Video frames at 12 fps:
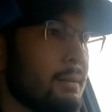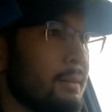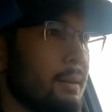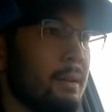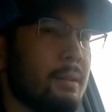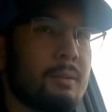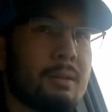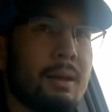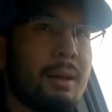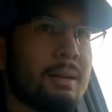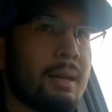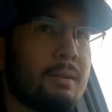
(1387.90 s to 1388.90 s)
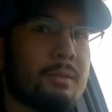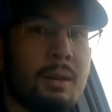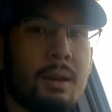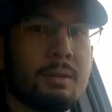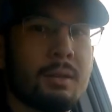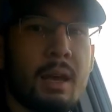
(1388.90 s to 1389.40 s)
Hey, there's a lot of
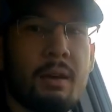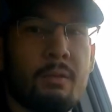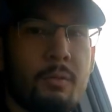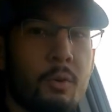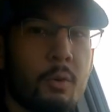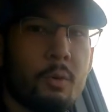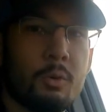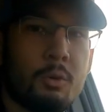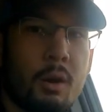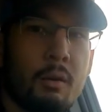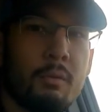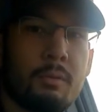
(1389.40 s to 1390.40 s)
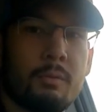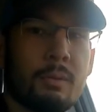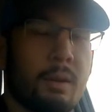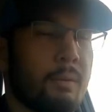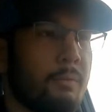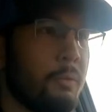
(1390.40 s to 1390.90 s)
downsides to having a 4-wheel drive,
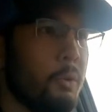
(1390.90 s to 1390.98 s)
right?